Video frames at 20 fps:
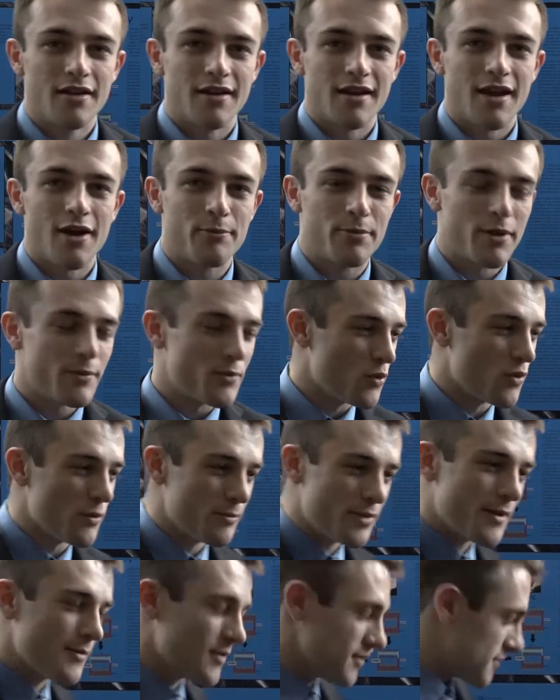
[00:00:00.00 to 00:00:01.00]
now people will
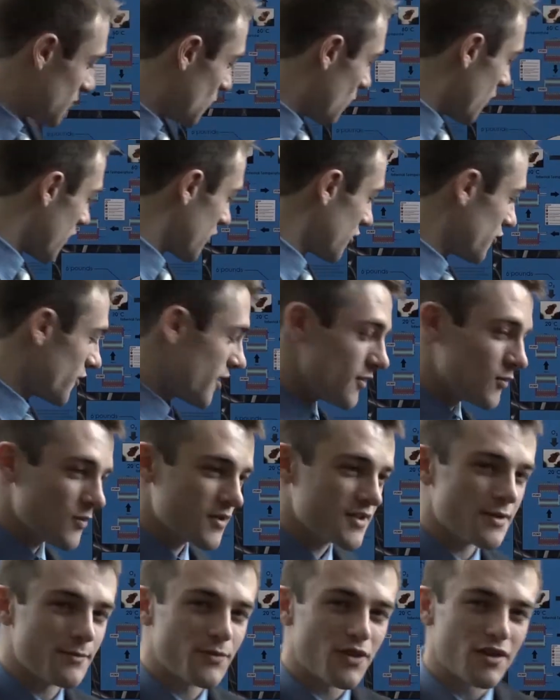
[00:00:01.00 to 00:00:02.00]
be able to walk around
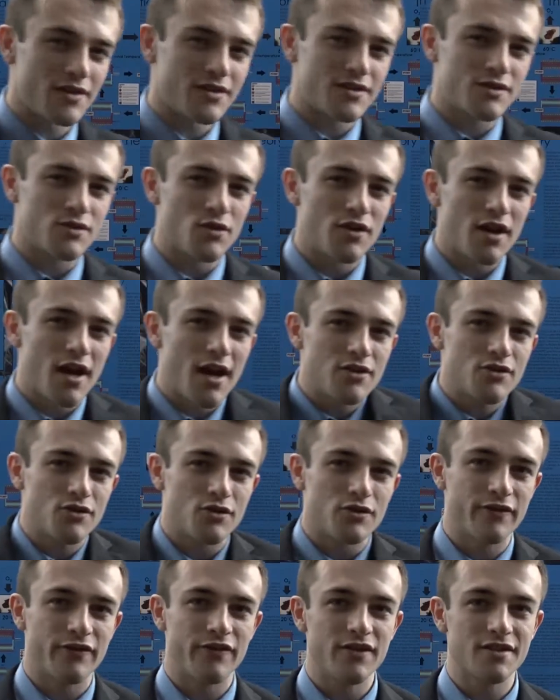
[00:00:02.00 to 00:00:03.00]
with something that's so
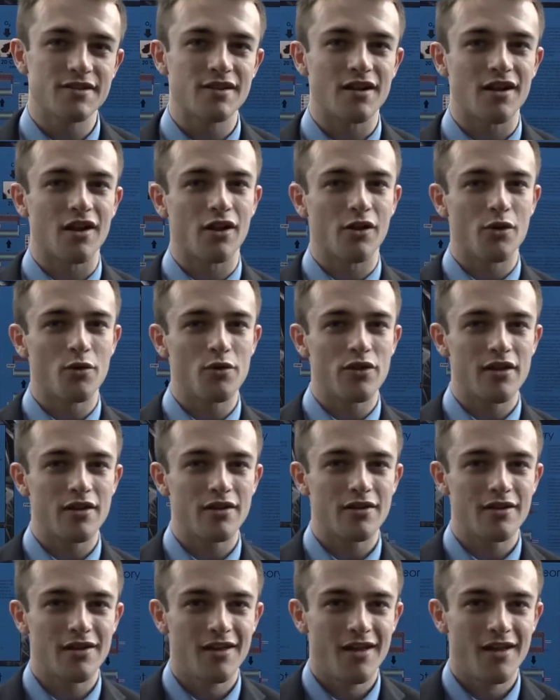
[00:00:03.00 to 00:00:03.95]
natural, feels like clothing,